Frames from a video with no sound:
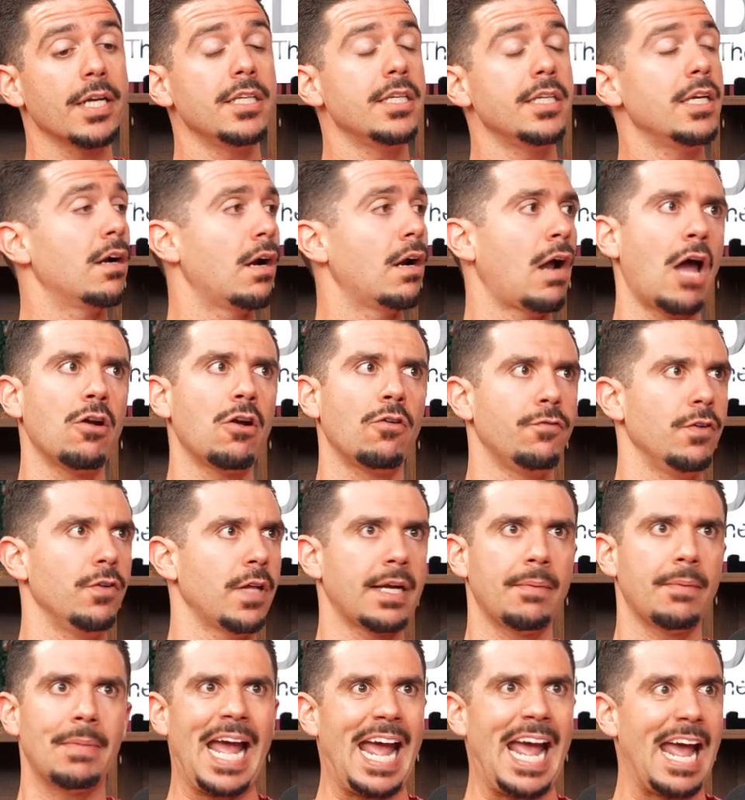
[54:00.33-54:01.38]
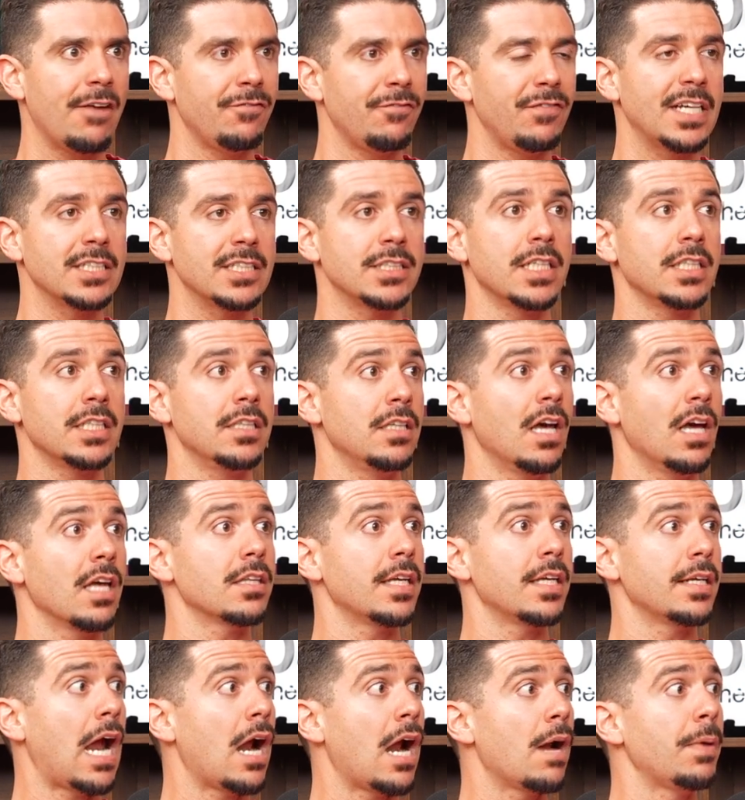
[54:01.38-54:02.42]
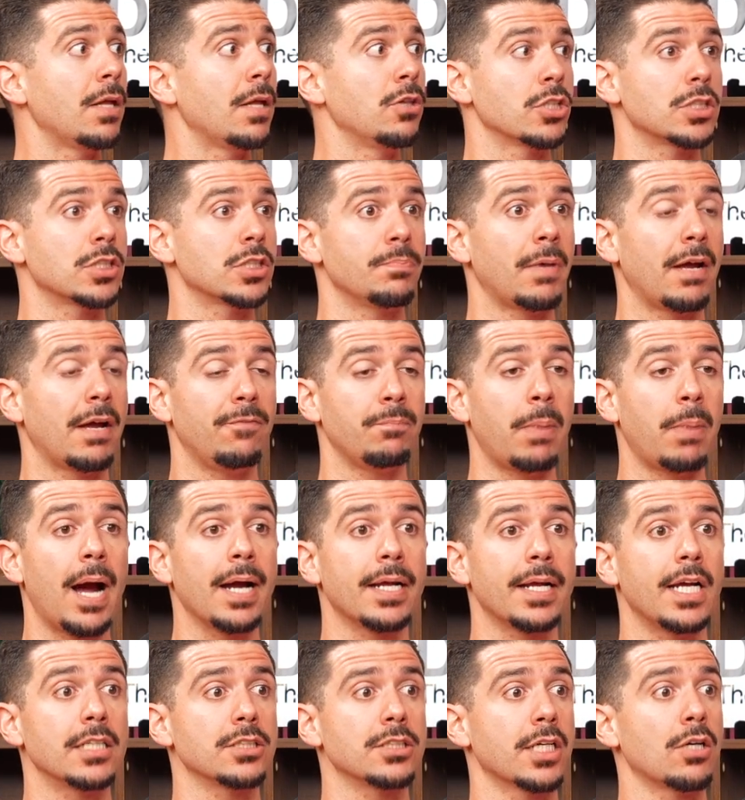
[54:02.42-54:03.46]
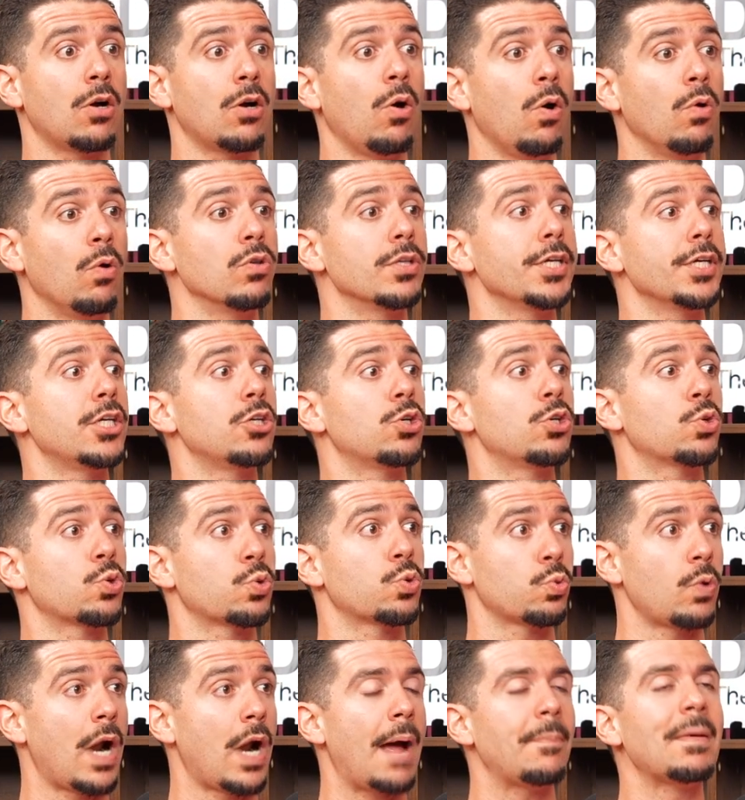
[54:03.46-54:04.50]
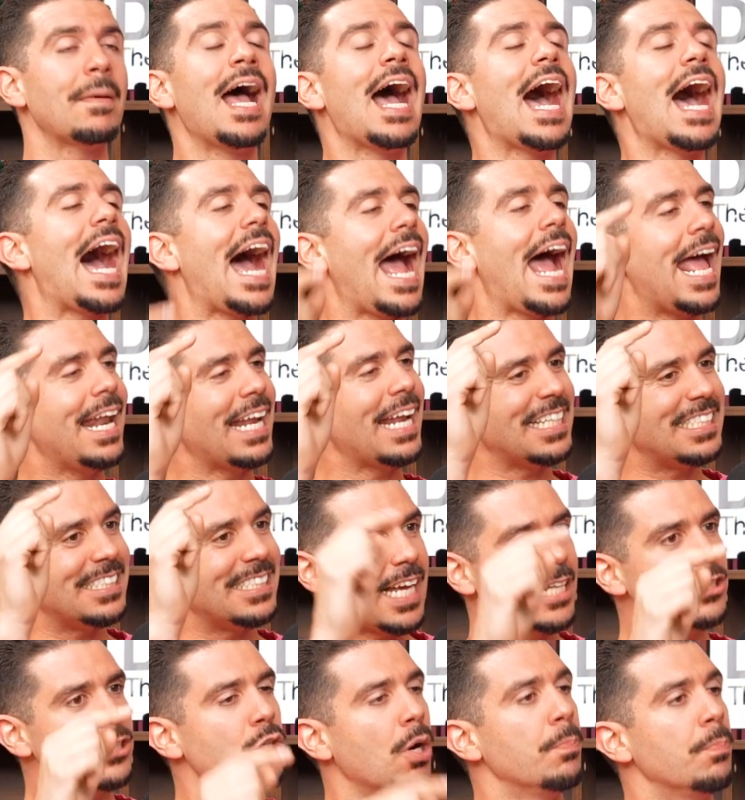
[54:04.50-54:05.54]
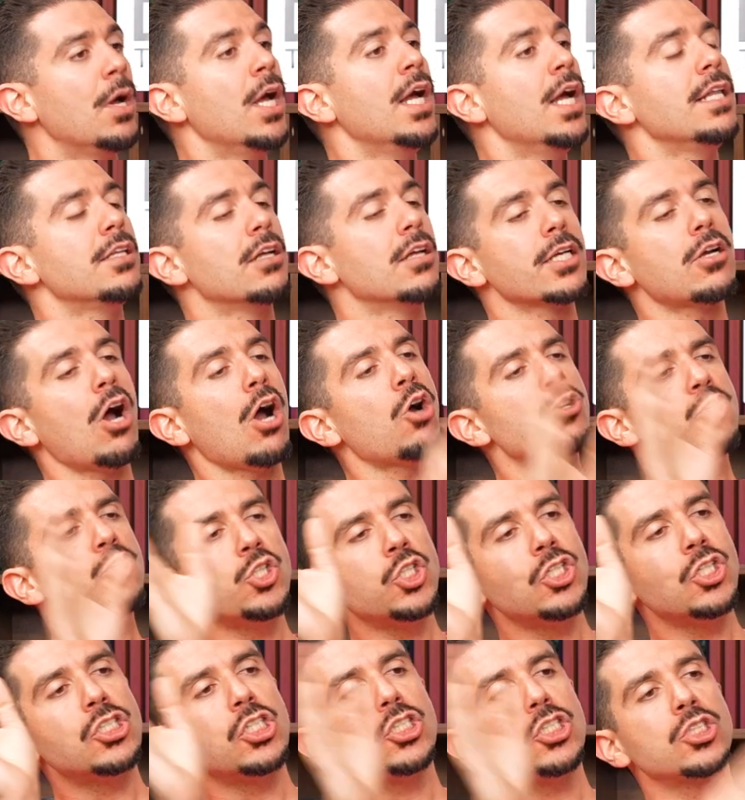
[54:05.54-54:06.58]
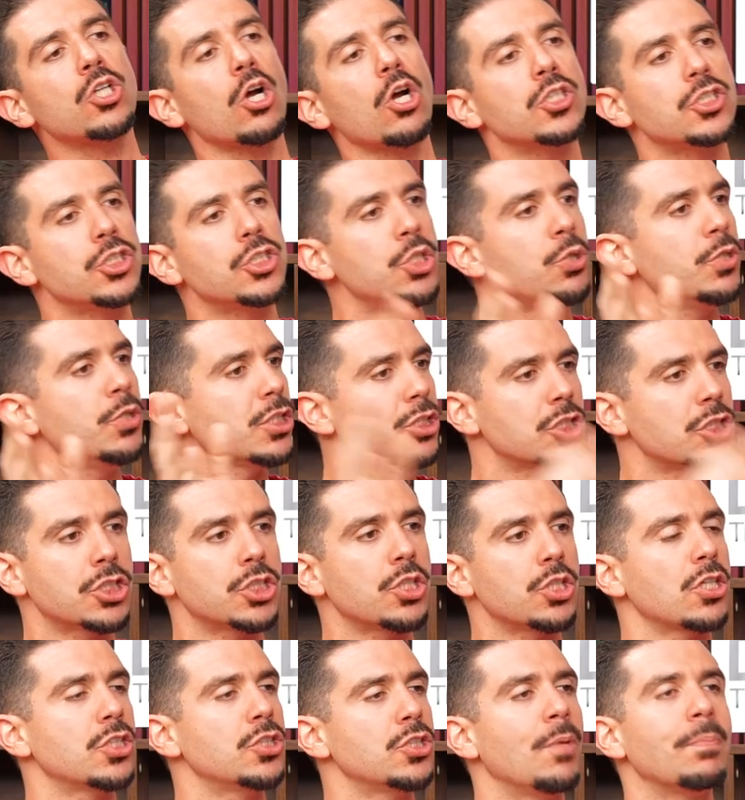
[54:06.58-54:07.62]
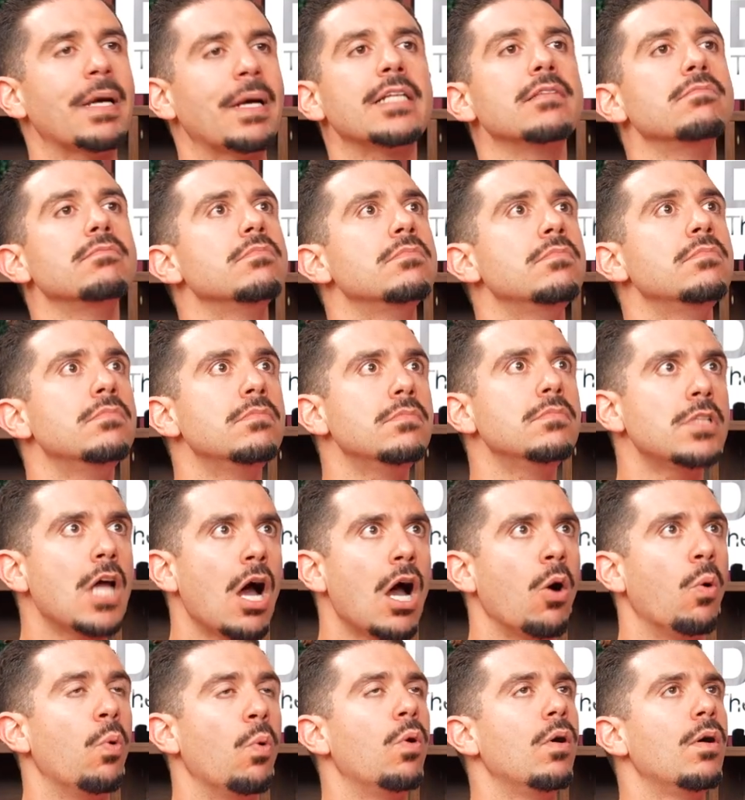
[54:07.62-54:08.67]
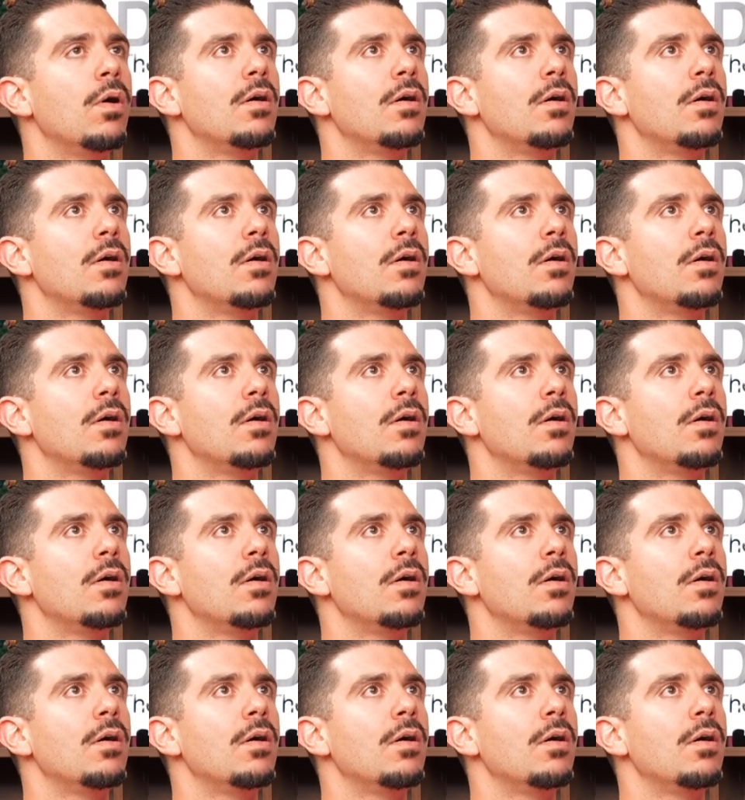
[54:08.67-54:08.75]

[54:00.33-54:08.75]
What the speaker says: in here, I don't feel like I'm half-assing nothing. Everybody looks at my podcast like, holy crap. And I said to them, they're like, oh, you should just start shooting. I'm like, no,